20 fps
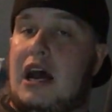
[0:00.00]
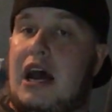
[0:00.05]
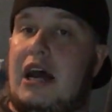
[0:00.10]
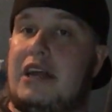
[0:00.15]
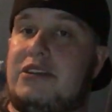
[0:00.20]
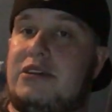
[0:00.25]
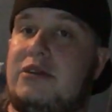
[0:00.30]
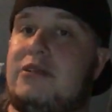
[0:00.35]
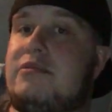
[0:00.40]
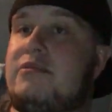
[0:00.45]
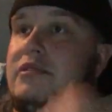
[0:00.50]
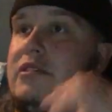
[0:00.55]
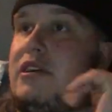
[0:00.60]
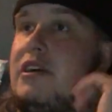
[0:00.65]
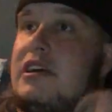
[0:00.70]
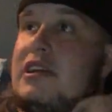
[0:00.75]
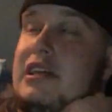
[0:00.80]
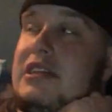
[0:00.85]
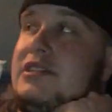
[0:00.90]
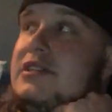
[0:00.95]
do
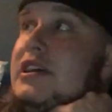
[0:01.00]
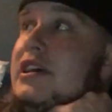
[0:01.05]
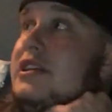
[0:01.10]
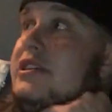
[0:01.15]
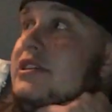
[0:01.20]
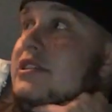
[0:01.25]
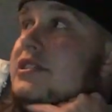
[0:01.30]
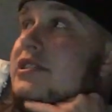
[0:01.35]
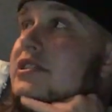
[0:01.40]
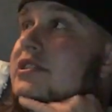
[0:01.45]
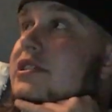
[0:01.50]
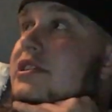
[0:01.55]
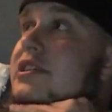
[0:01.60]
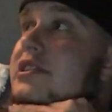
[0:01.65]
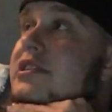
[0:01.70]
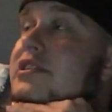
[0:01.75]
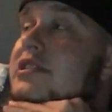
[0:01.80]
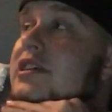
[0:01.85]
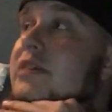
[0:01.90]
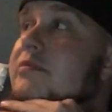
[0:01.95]
look at that site just to see
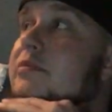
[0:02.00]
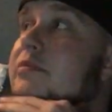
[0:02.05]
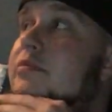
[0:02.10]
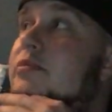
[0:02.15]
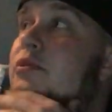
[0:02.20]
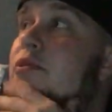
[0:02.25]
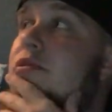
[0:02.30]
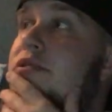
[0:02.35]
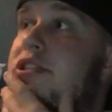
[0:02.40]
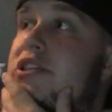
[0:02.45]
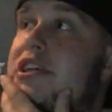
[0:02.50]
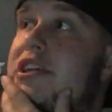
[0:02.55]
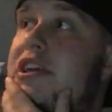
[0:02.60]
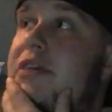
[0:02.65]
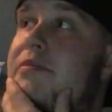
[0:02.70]
the type of bullshit